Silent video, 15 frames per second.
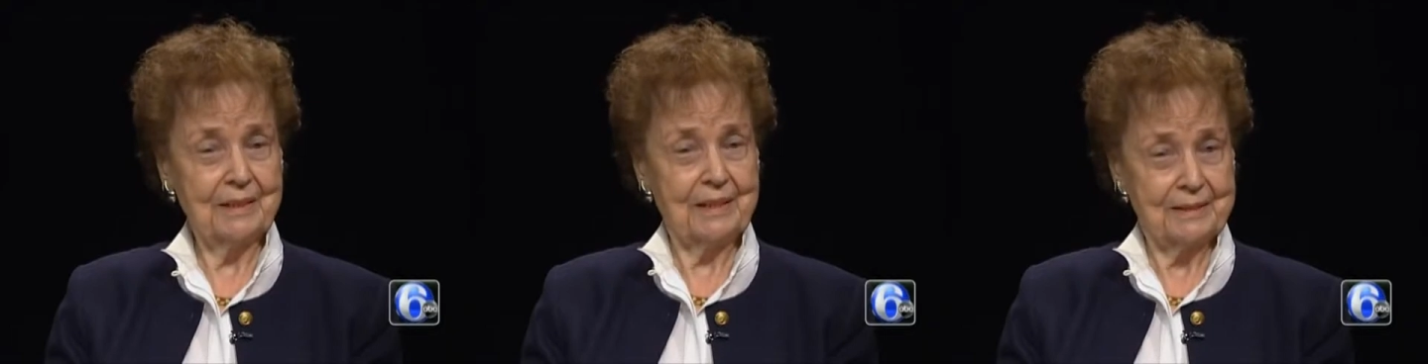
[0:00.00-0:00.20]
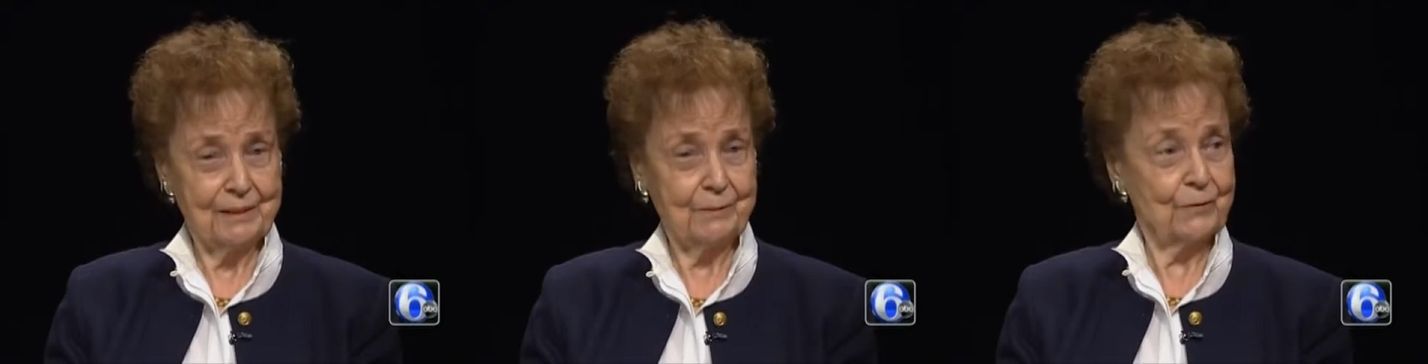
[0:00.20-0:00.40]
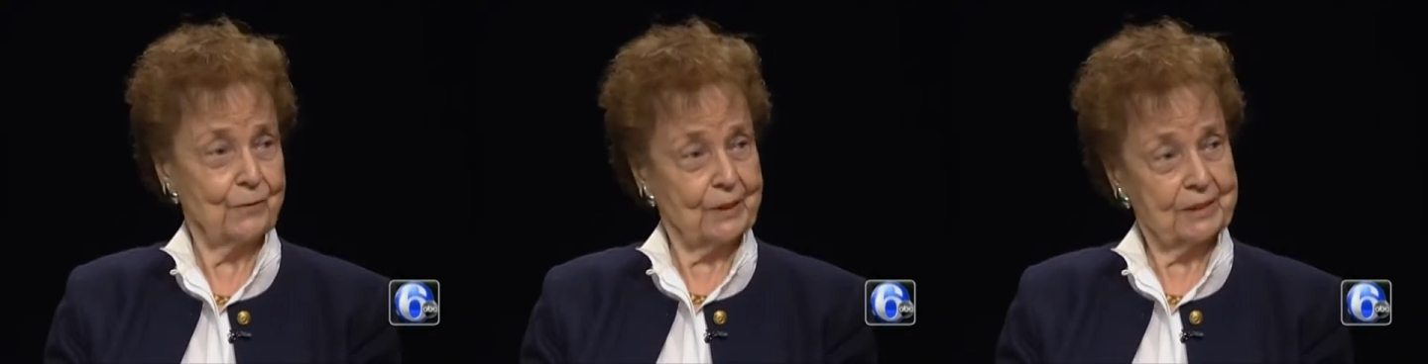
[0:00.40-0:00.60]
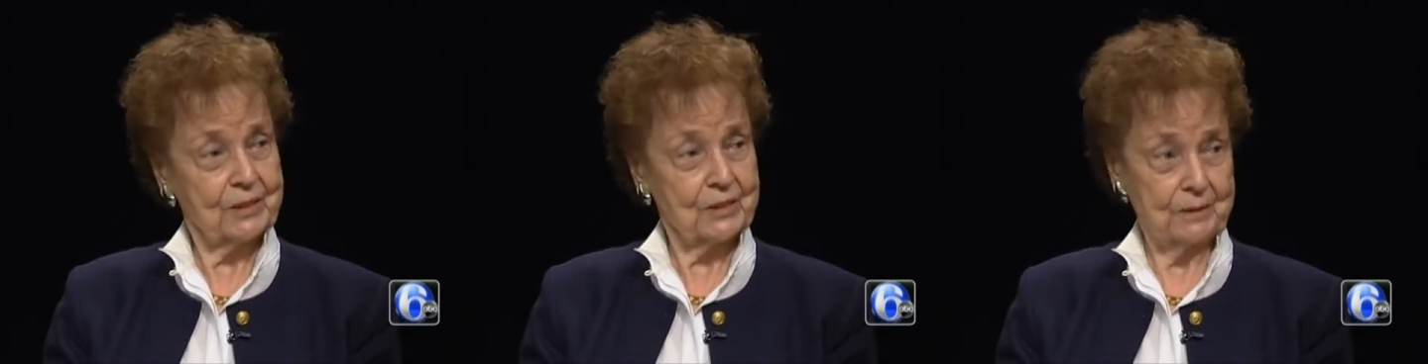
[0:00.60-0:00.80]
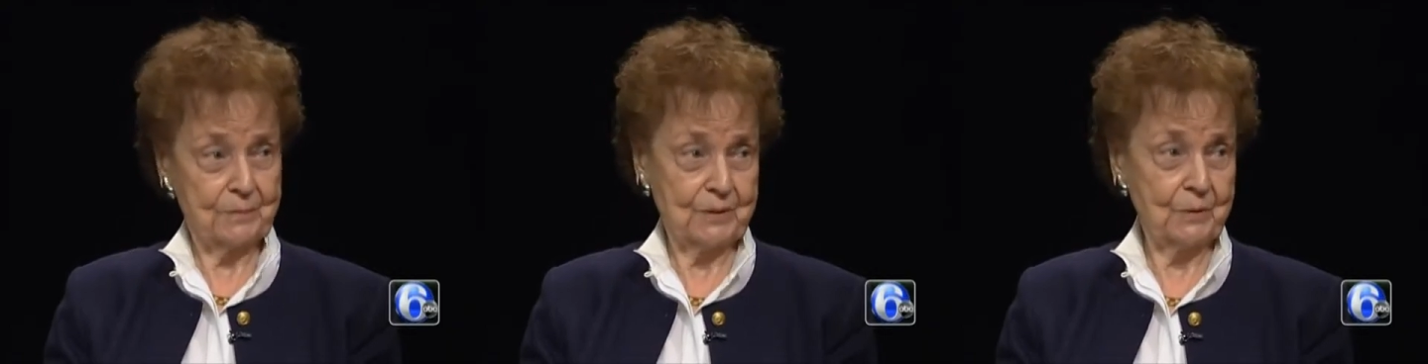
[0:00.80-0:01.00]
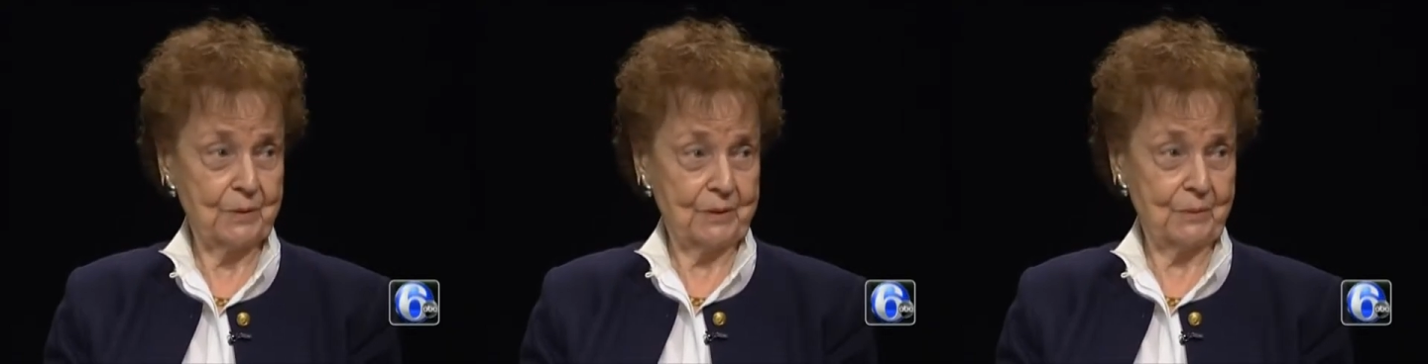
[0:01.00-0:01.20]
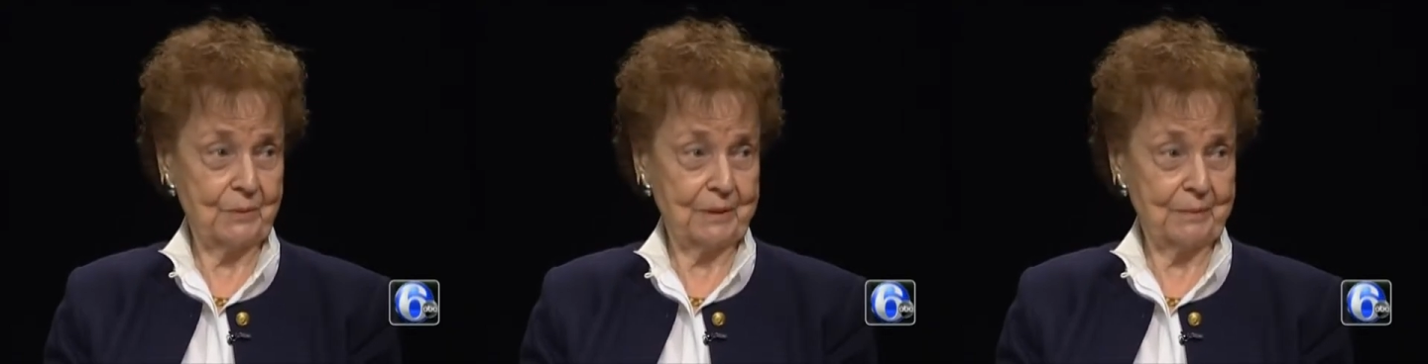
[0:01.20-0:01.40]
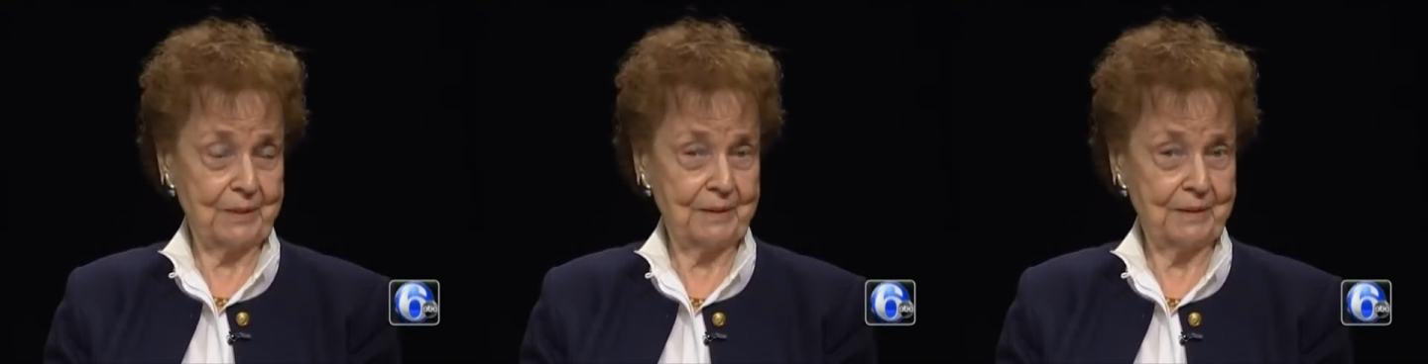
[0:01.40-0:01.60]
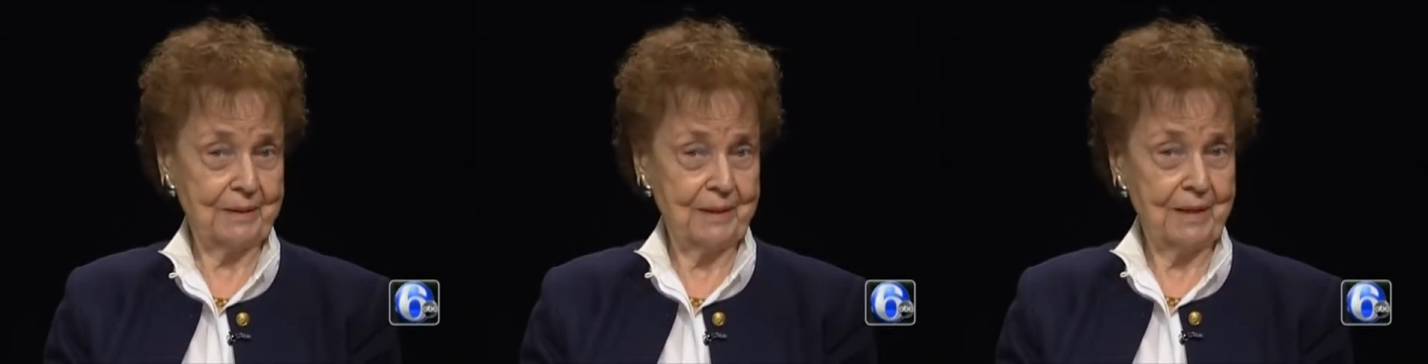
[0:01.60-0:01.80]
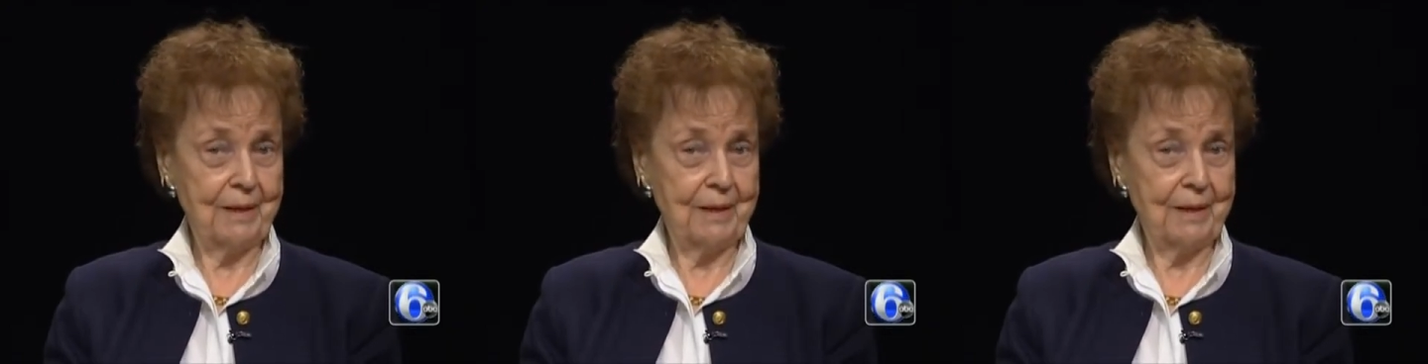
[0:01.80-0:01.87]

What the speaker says: lots of friendships with women,